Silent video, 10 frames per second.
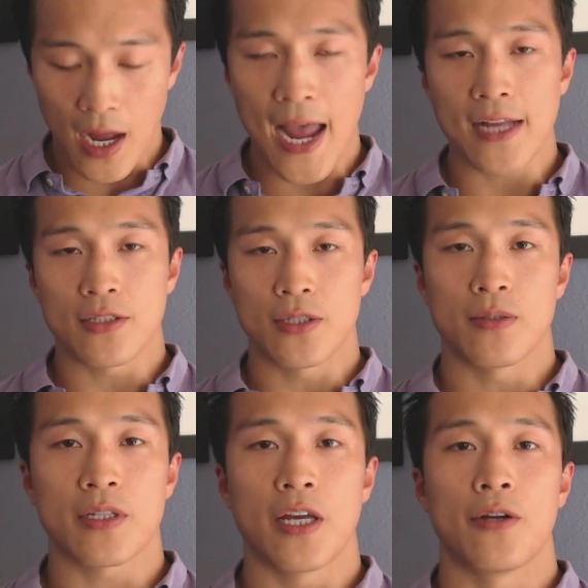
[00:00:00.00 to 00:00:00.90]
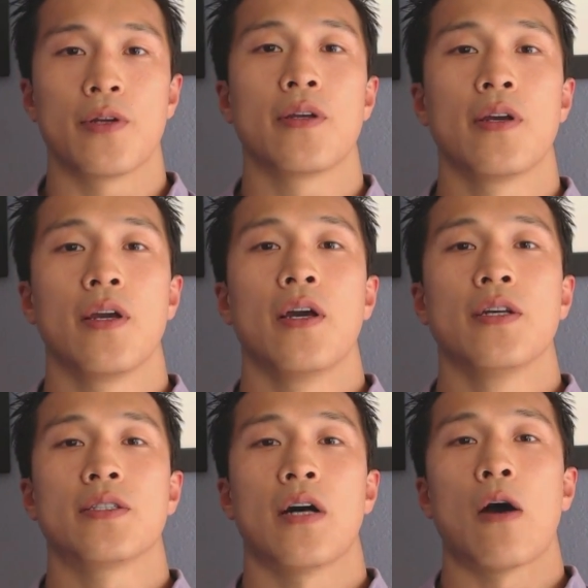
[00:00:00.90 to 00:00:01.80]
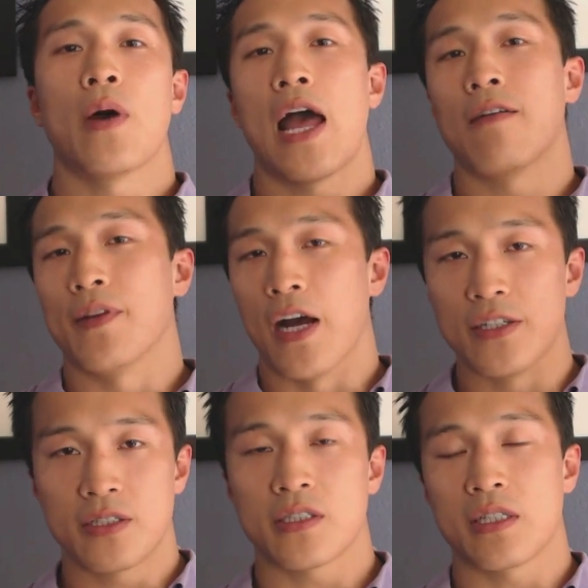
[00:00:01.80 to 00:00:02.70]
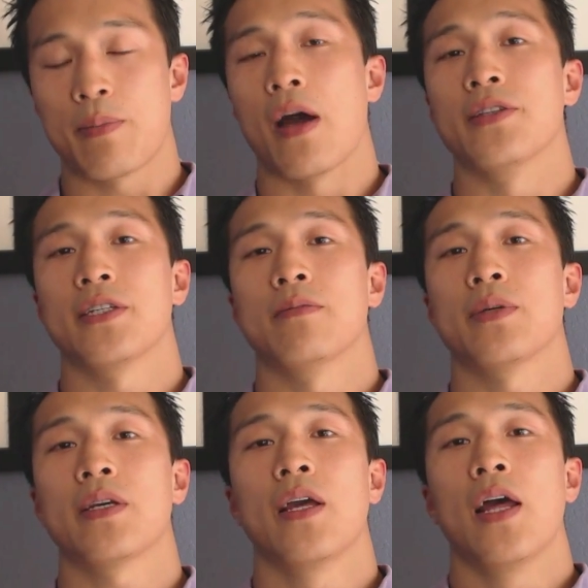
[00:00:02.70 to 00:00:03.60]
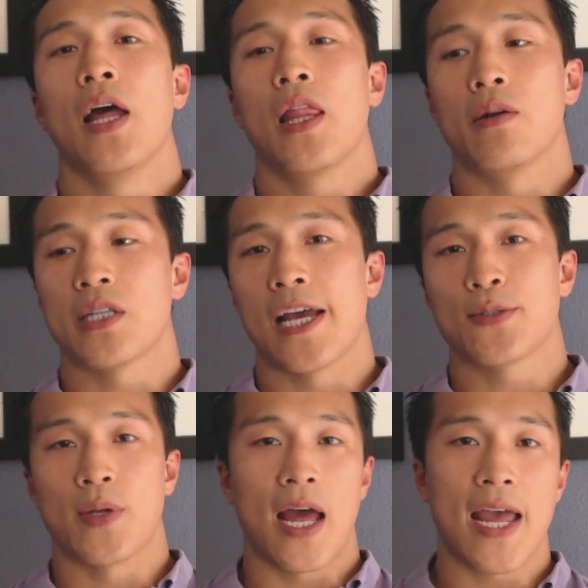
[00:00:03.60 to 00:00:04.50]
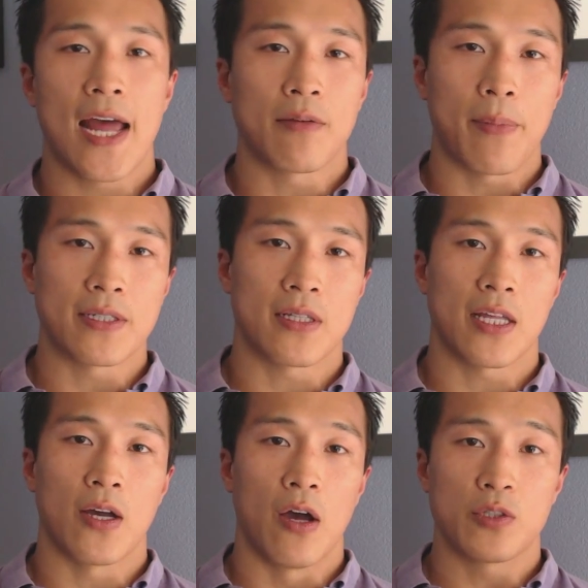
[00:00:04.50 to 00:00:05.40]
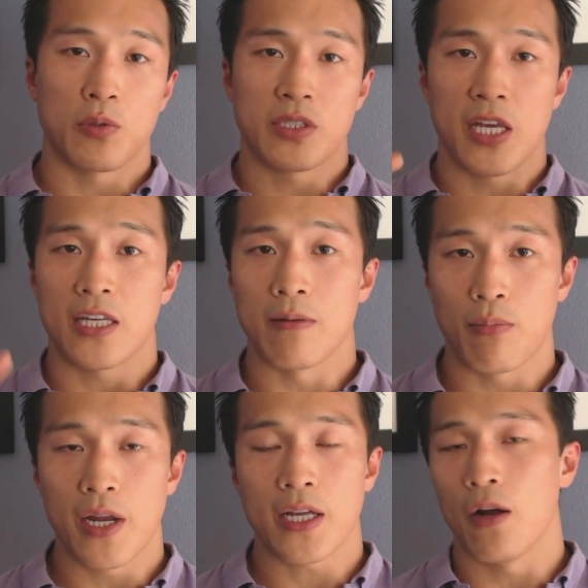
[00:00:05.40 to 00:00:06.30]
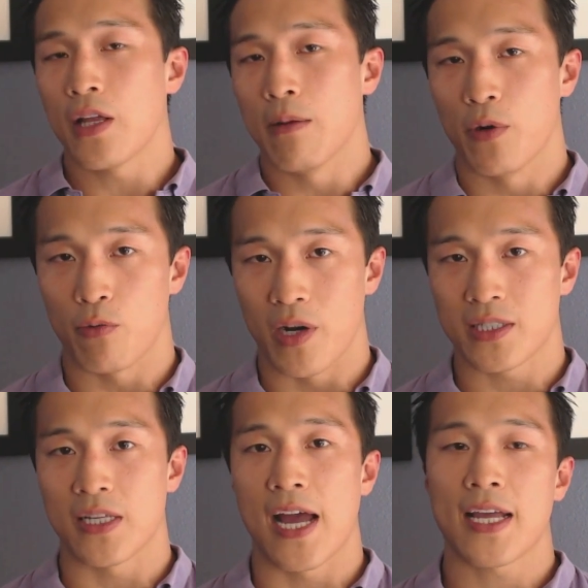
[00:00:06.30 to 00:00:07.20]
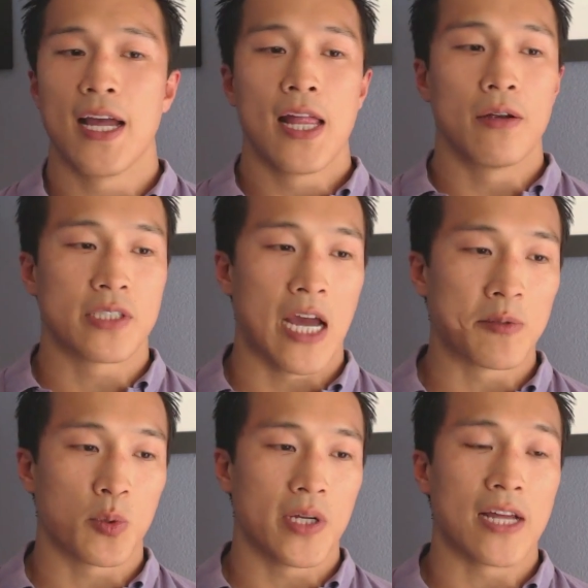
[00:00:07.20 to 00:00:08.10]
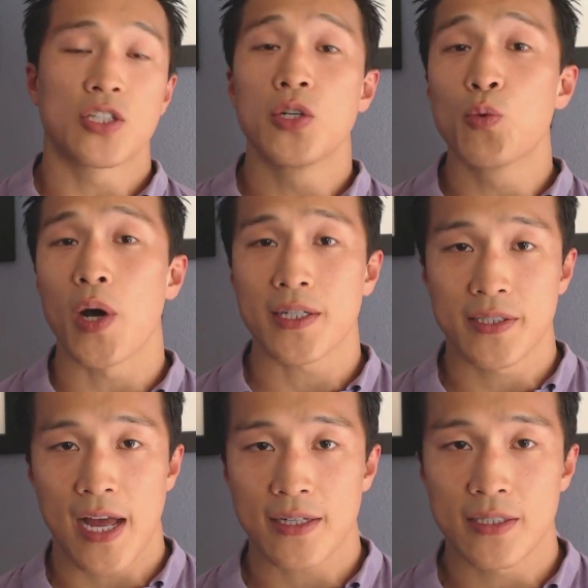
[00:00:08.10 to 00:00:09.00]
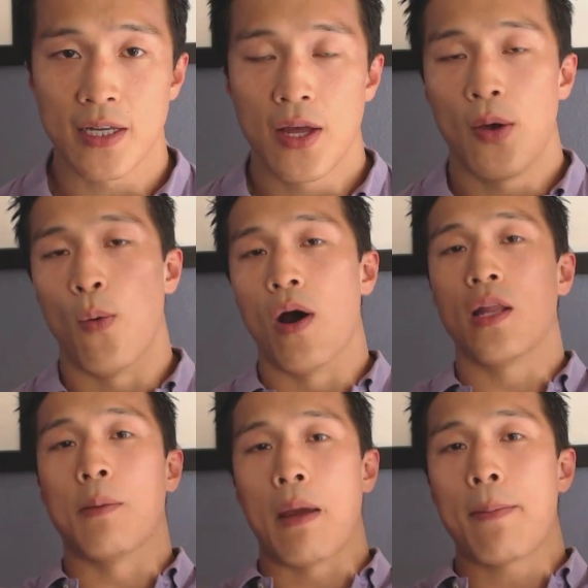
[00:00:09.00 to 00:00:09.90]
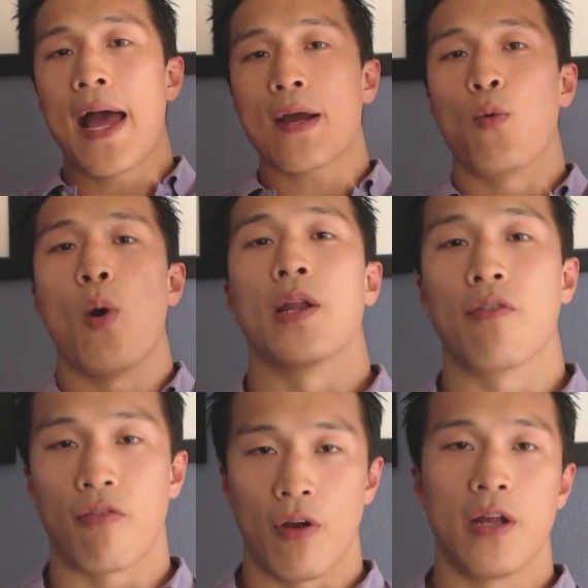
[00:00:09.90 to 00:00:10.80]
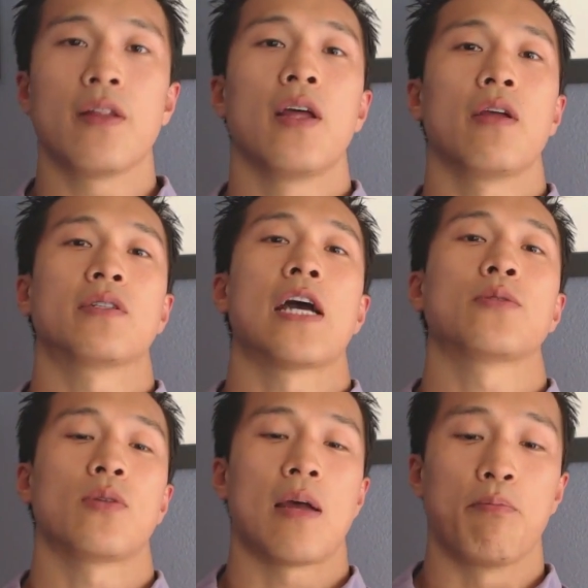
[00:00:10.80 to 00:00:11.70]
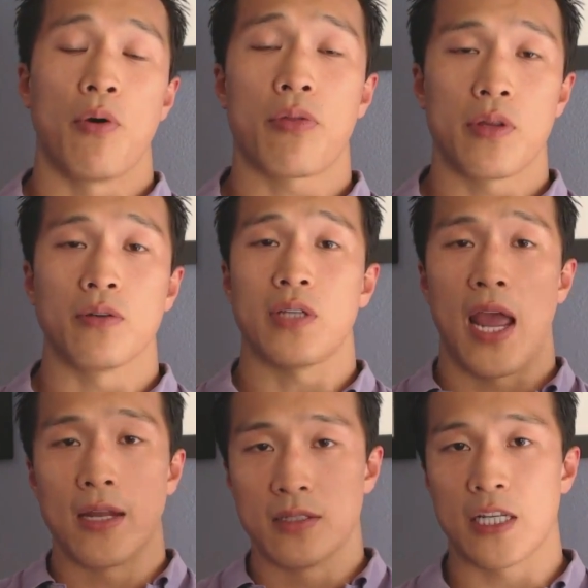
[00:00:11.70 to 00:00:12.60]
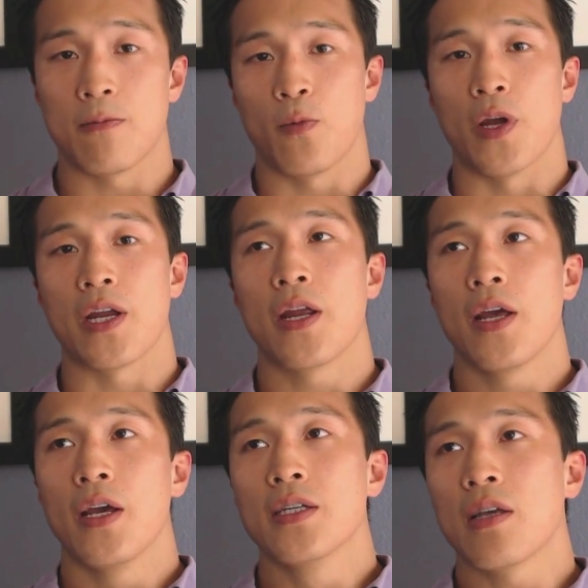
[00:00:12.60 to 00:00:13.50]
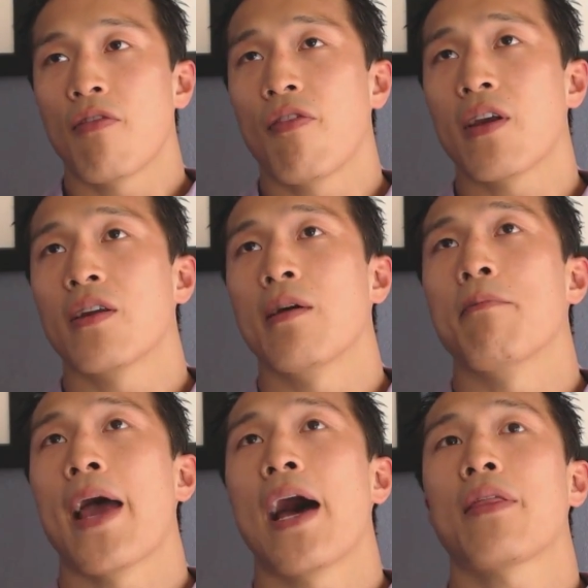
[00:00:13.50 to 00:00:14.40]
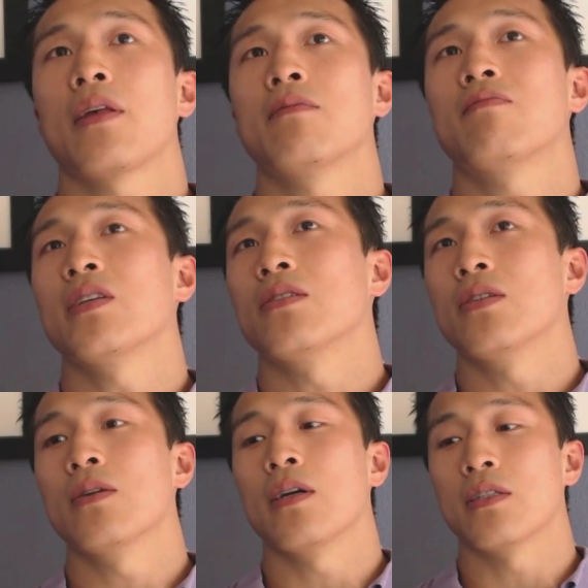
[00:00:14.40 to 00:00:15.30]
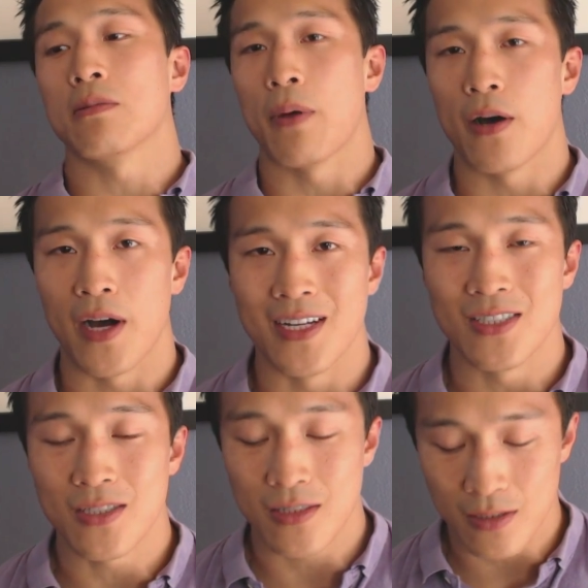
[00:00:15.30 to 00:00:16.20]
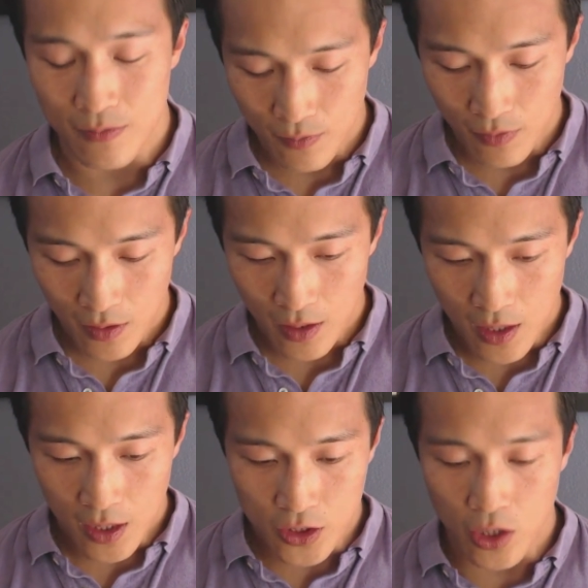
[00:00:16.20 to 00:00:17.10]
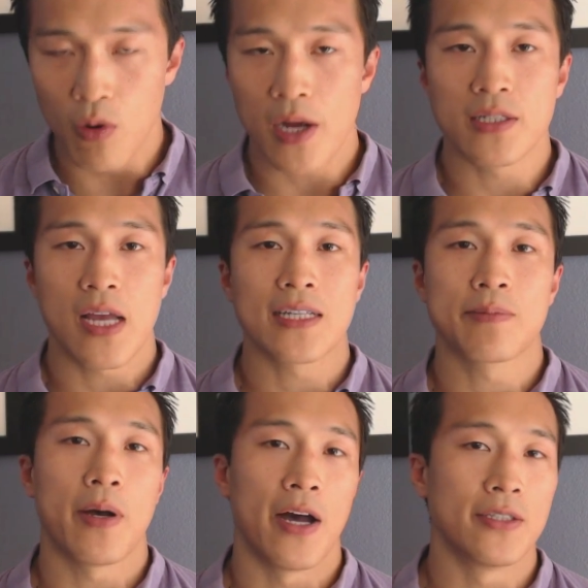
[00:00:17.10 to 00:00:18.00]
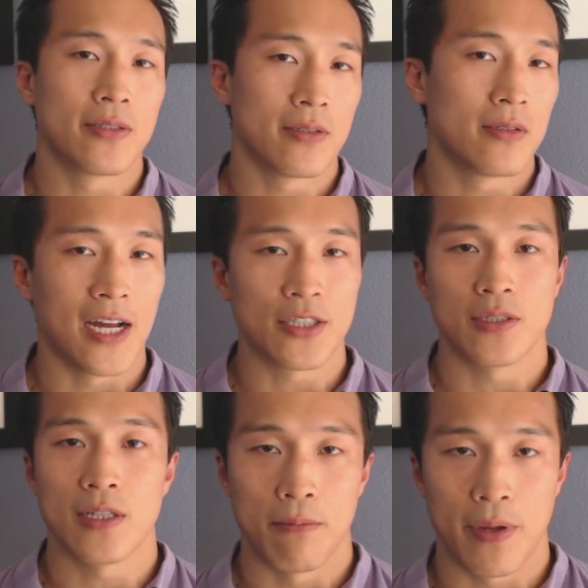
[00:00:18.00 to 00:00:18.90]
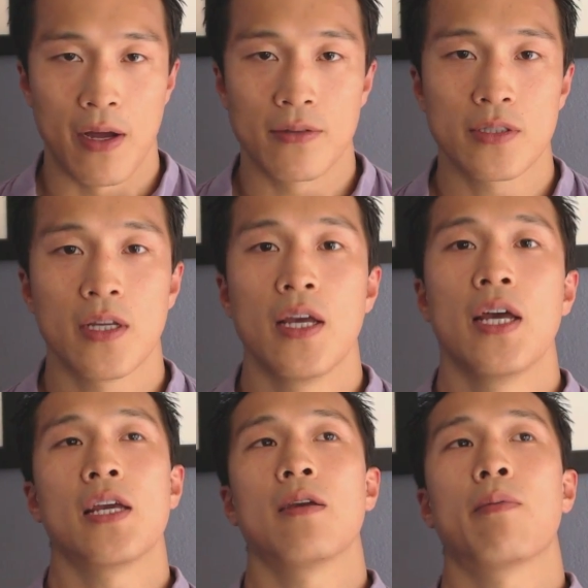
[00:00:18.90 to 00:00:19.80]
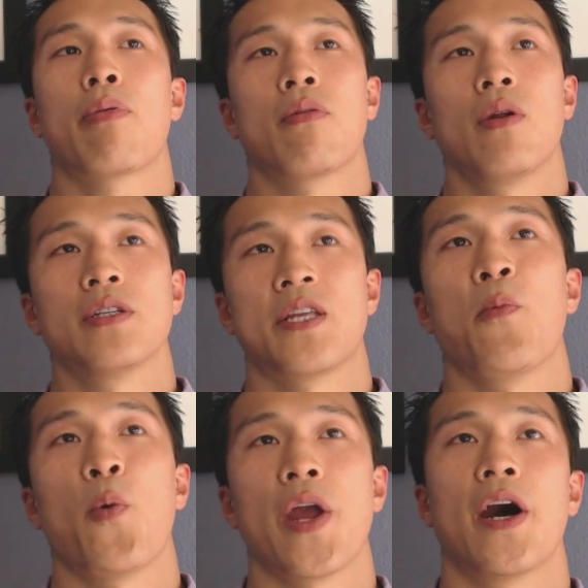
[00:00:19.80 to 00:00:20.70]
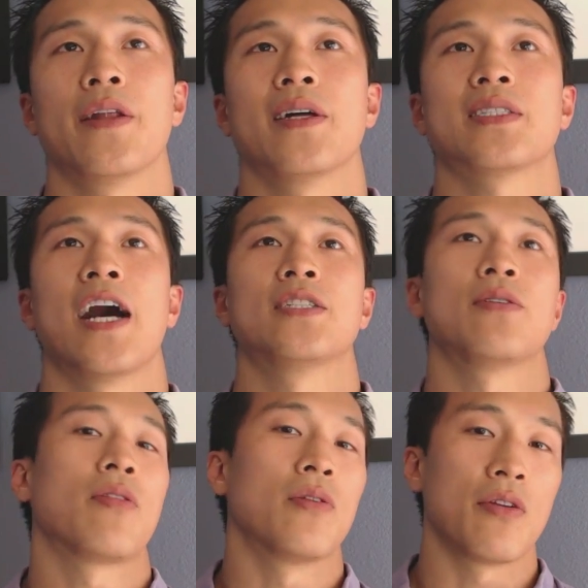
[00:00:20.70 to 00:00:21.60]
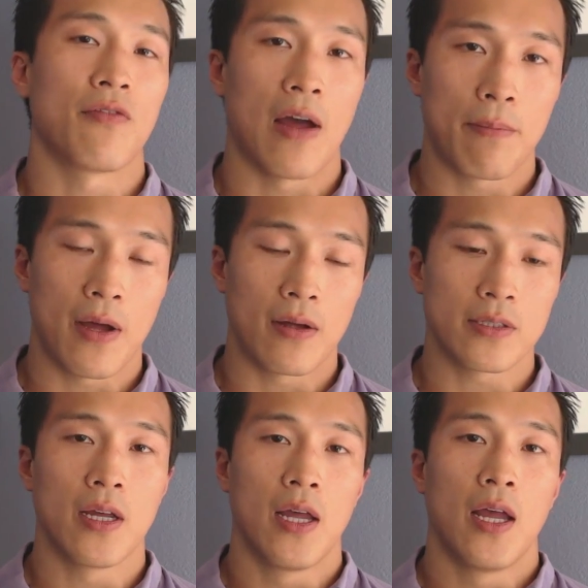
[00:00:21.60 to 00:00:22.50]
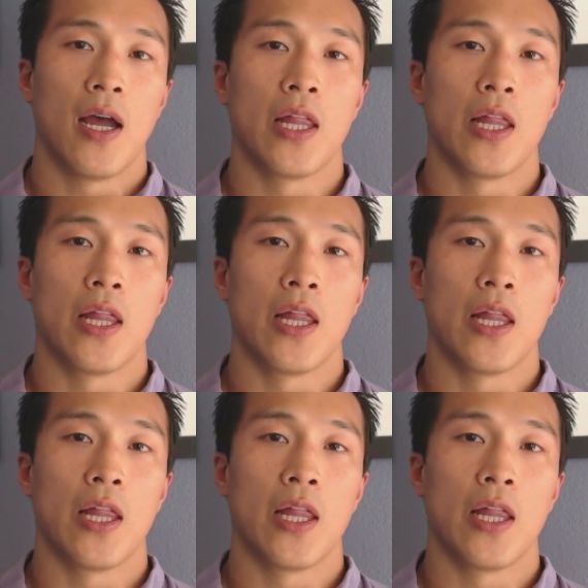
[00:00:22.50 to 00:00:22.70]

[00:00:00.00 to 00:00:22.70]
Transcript: I had to do a carry, so I would have 160 pounds on me. There are times when I had to basically, also was taking a break, only had my rucksack. There are times when I had 2 rucksacks, one on my back, one in the front. There are times when I had both of those and the team weight. So I figured the math, you do it, it's about 100. 2 rucksacks, about 100, 110 pounds. You throw the team weight on, that's 135 pounds.